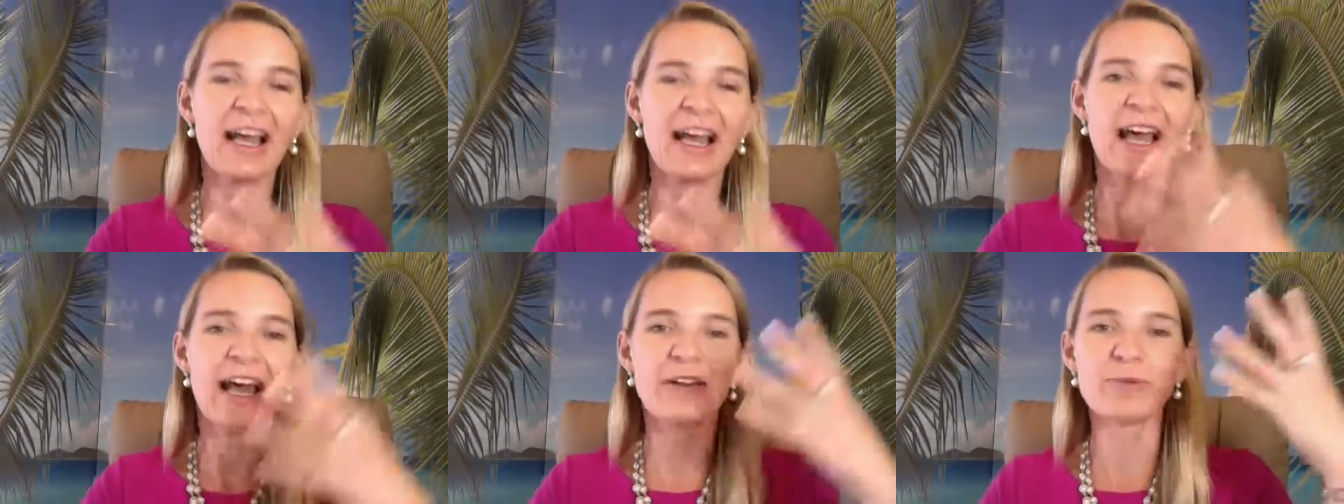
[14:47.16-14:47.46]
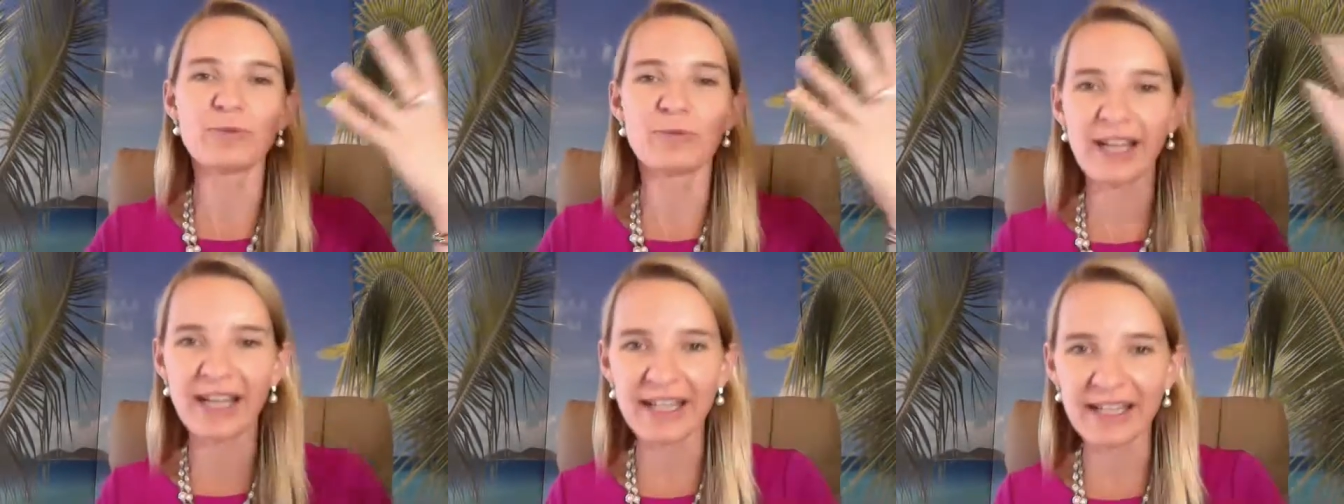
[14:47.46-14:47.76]

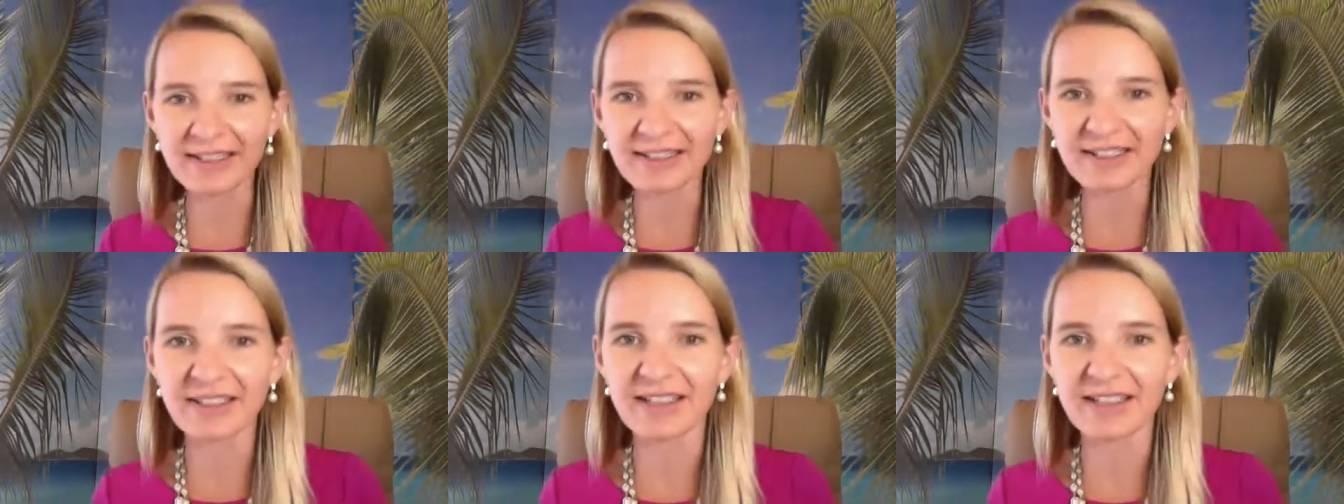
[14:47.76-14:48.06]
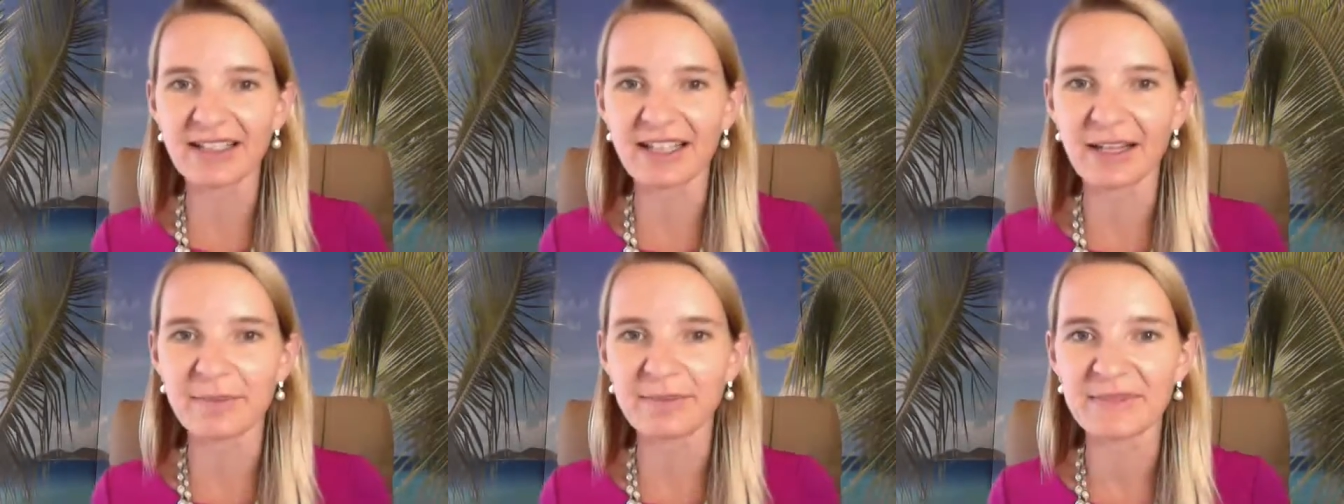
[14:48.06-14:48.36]
and wait until
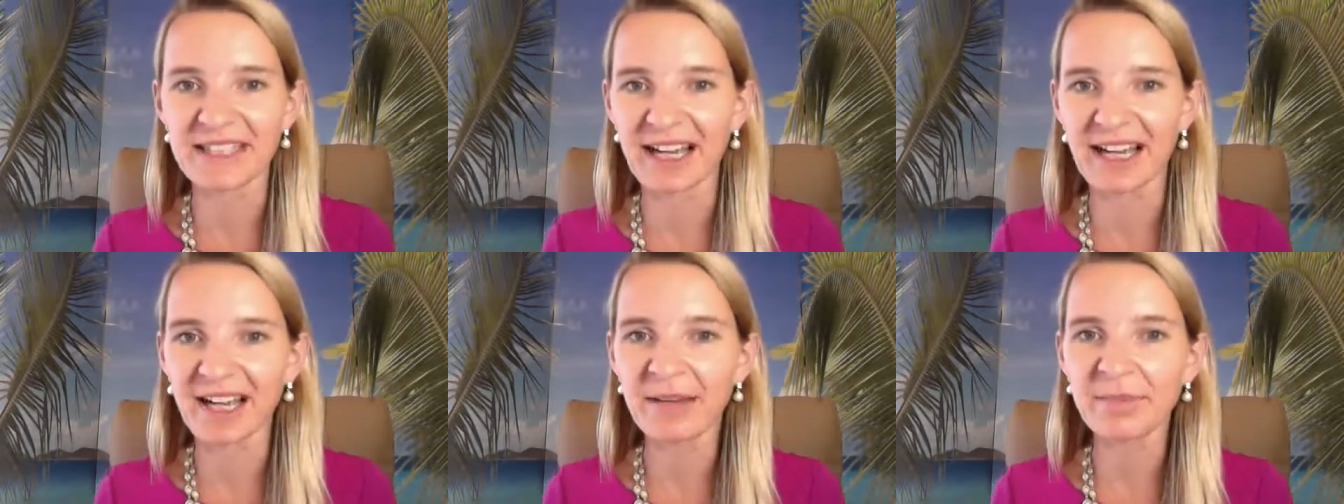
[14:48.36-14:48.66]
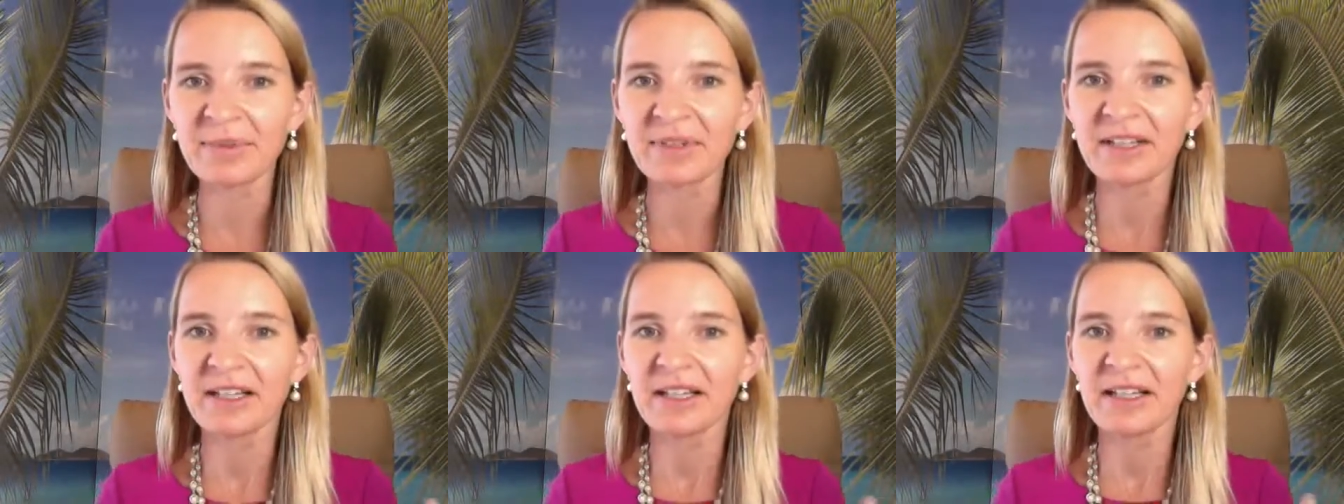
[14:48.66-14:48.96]
it comes up,
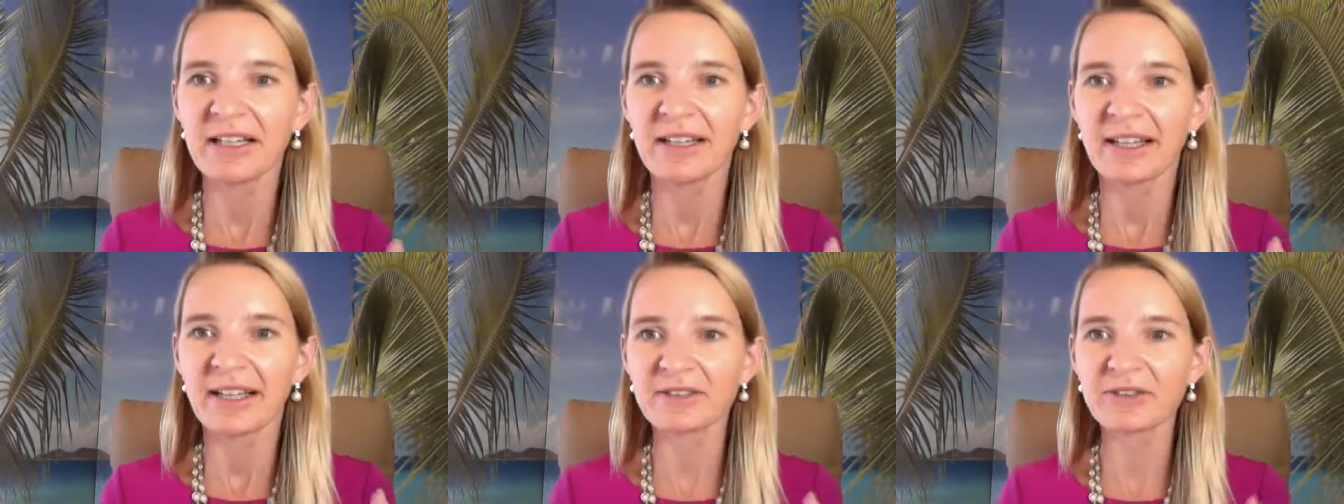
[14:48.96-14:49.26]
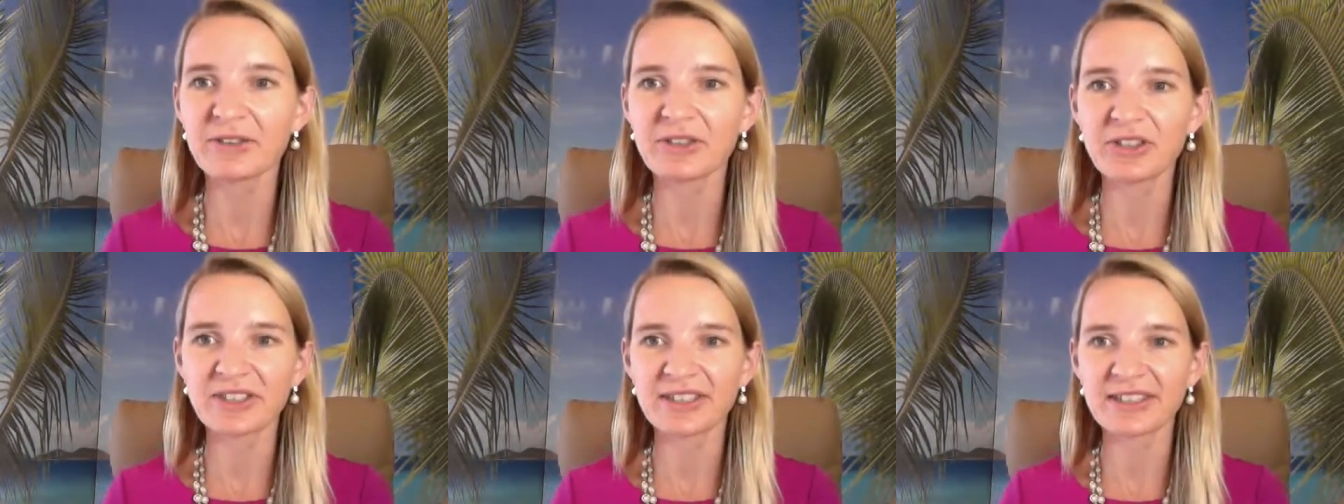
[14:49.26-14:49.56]
like
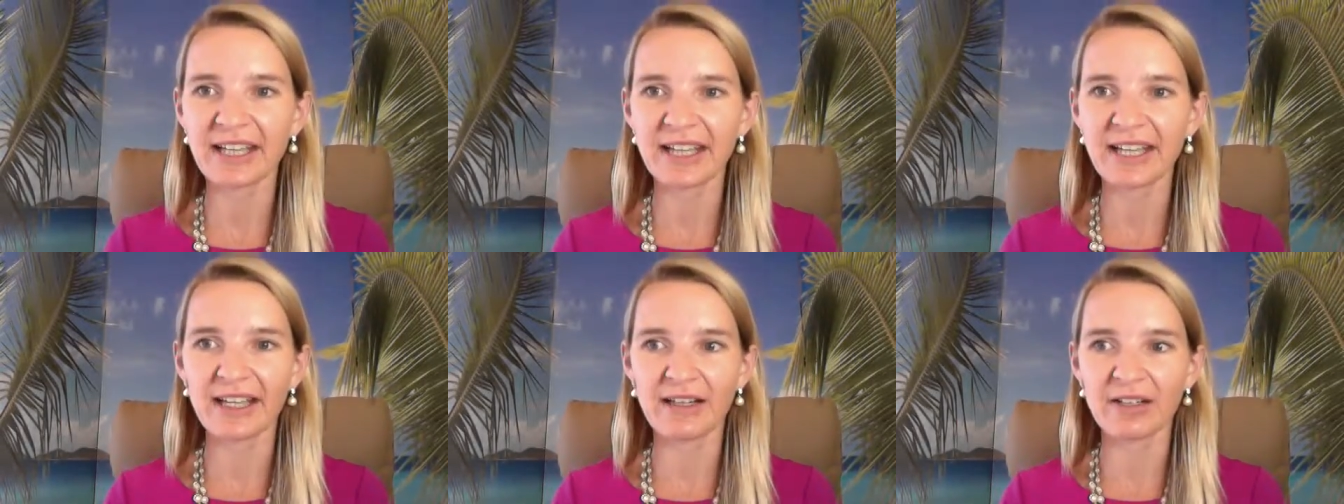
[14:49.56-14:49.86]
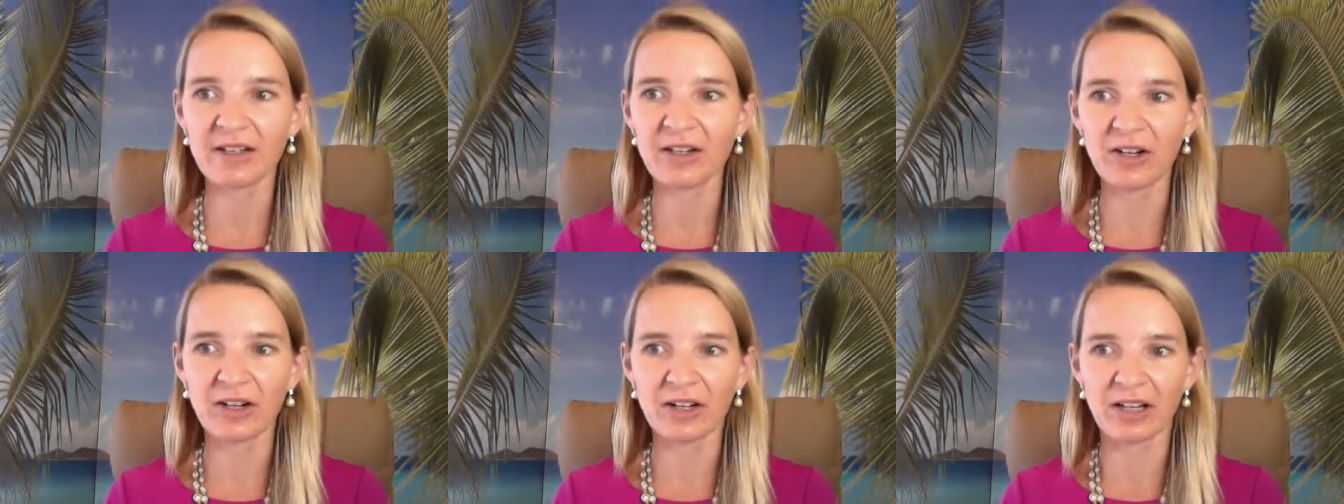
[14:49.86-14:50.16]
to just say,
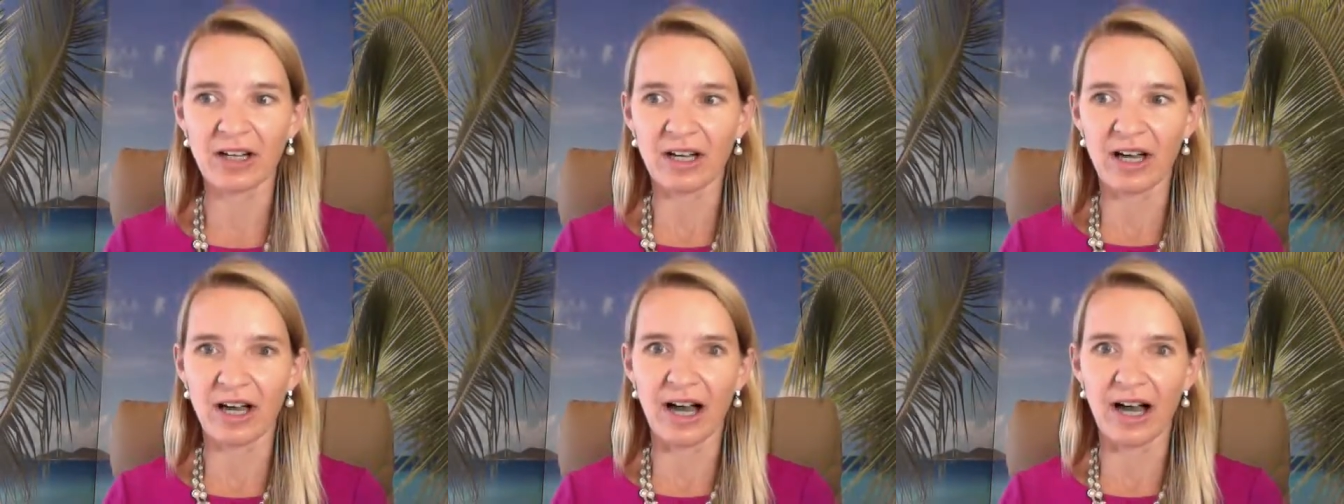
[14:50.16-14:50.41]
look,